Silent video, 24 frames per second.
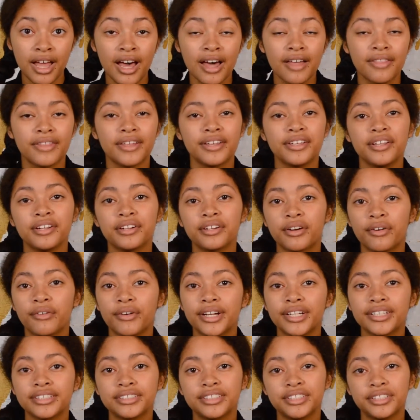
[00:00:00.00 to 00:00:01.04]
then you're
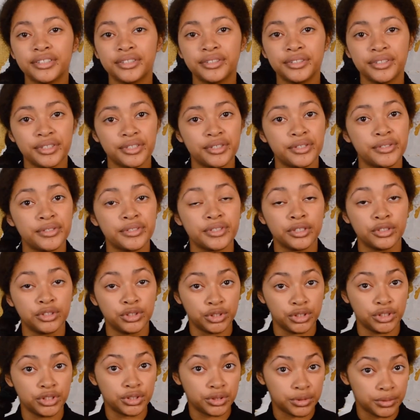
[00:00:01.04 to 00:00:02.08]
going to use
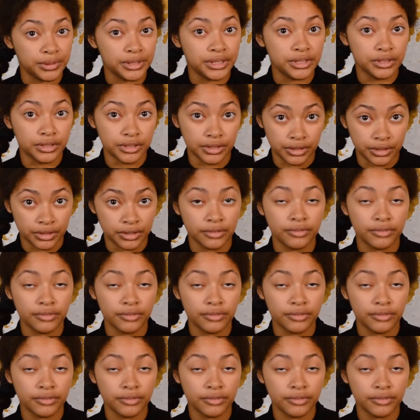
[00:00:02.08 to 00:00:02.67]
je suis de,